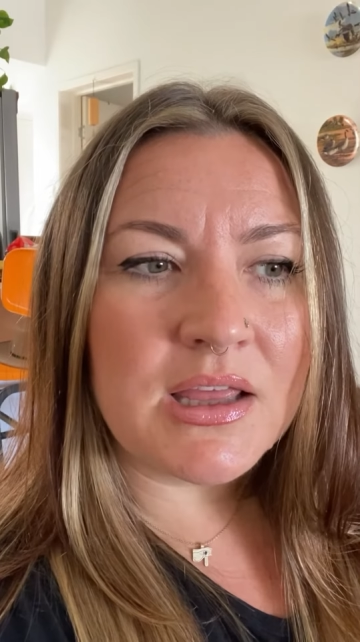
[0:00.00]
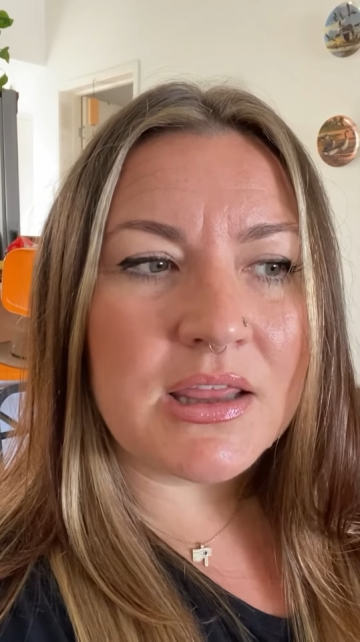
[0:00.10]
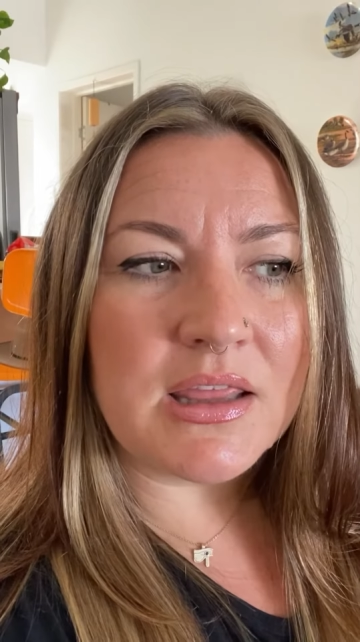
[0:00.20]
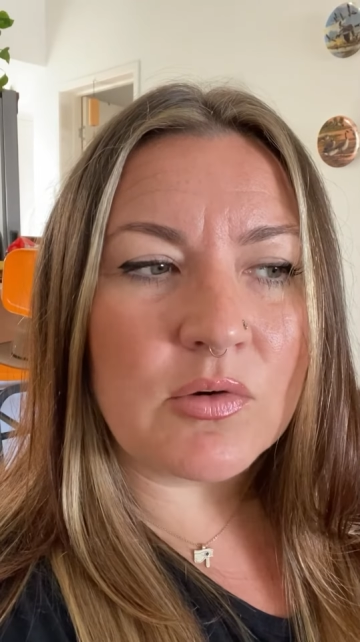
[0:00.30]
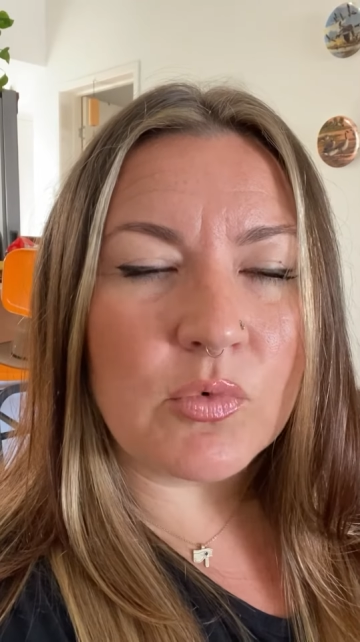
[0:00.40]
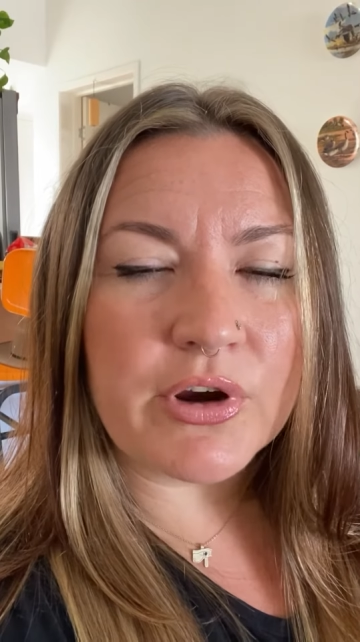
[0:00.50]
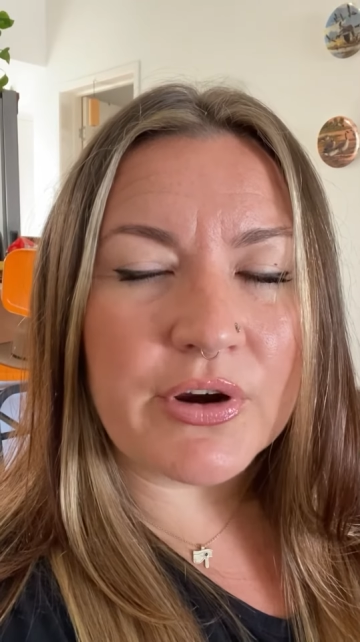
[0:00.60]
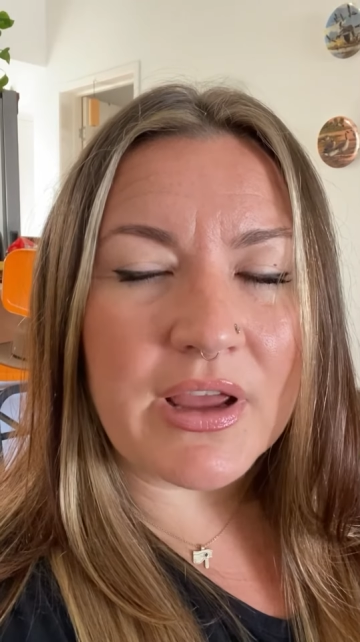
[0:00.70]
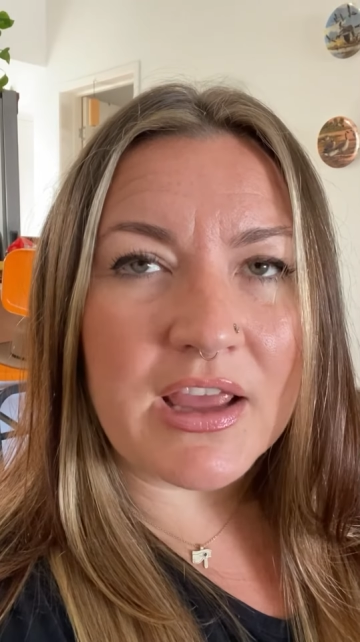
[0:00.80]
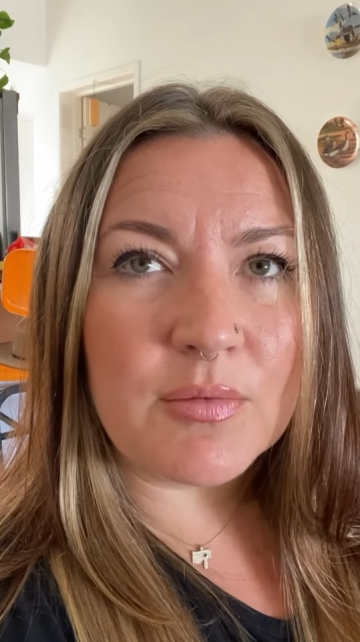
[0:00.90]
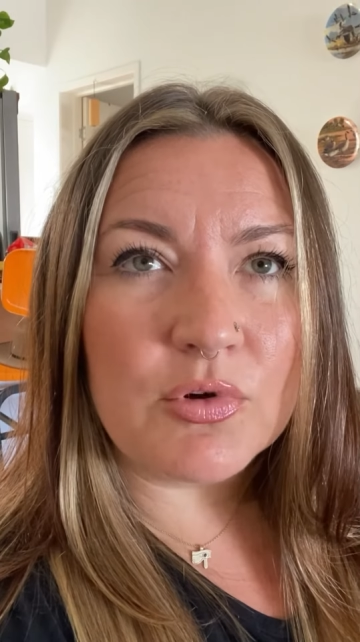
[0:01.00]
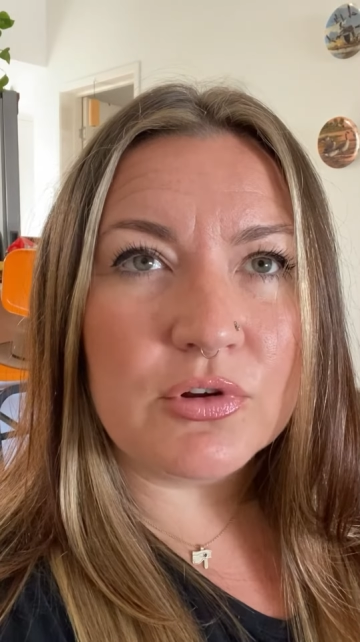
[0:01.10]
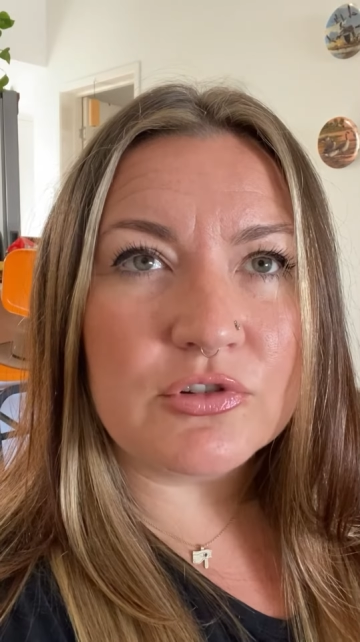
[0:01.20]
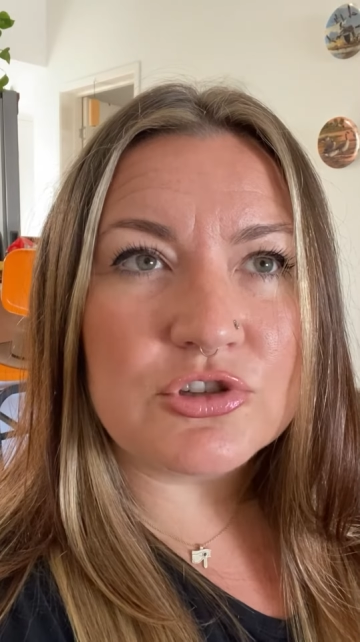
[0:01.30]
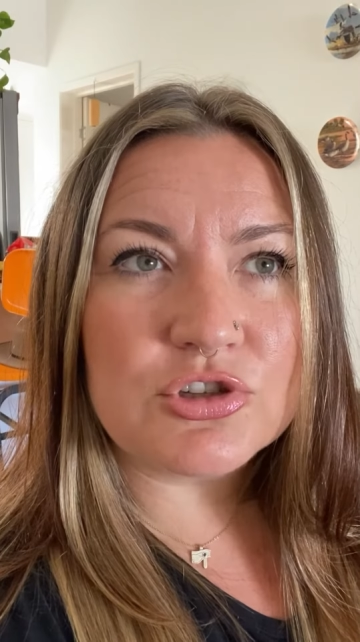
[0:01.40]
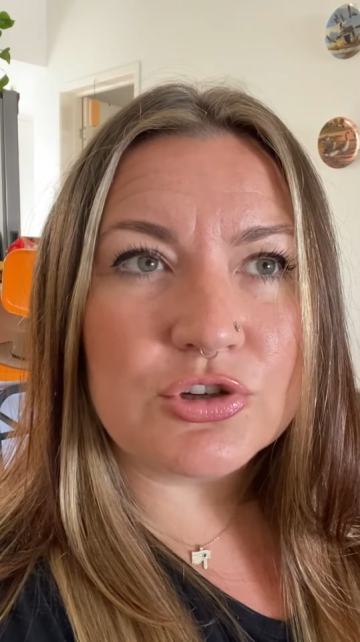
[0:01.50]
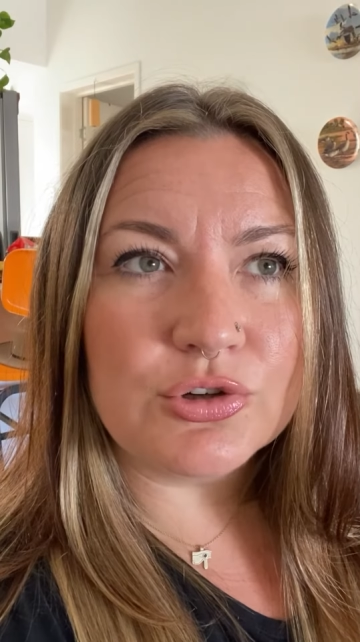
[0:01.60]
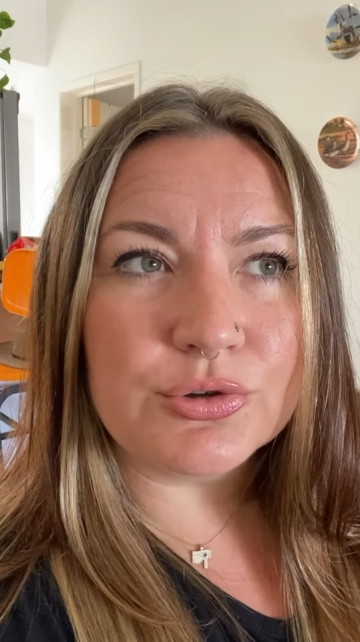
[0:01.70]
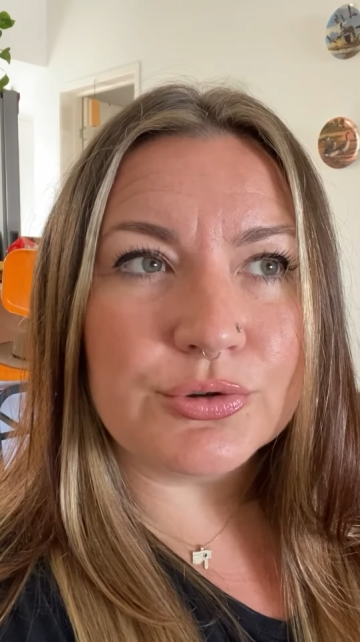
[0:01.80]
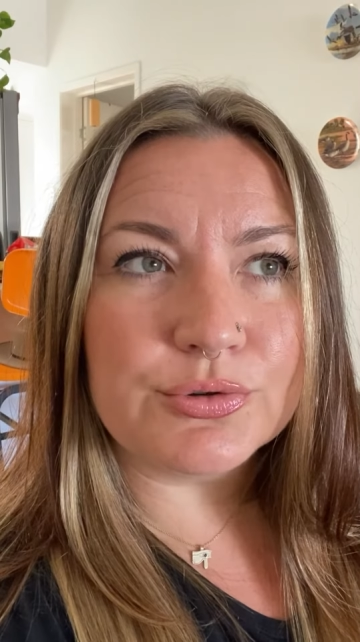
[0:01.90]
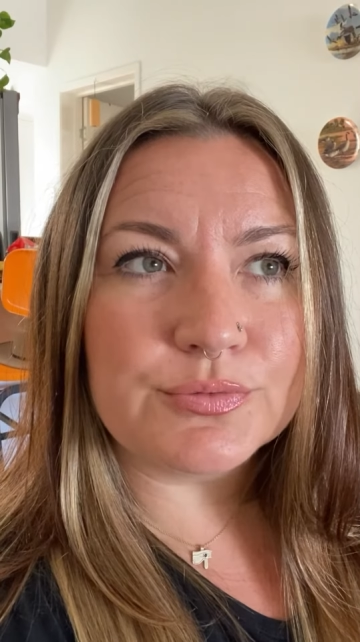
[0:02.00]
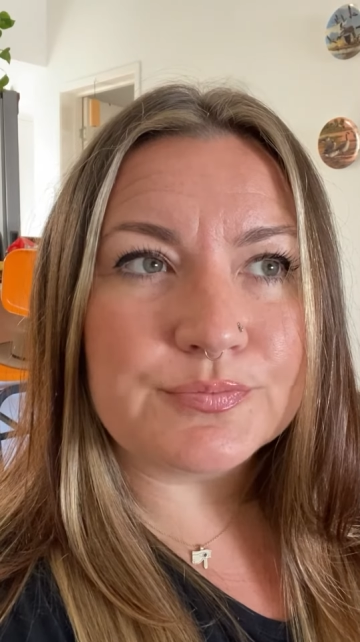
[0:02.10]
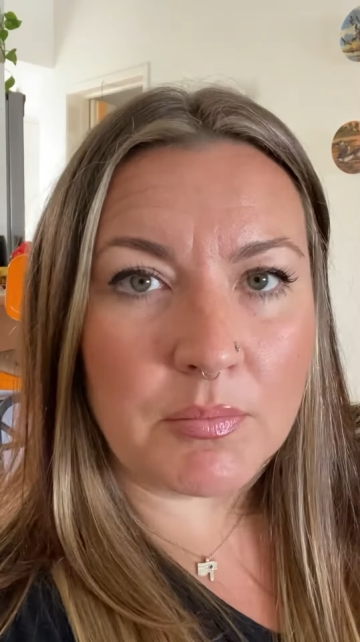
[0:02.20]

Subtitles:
then we're able to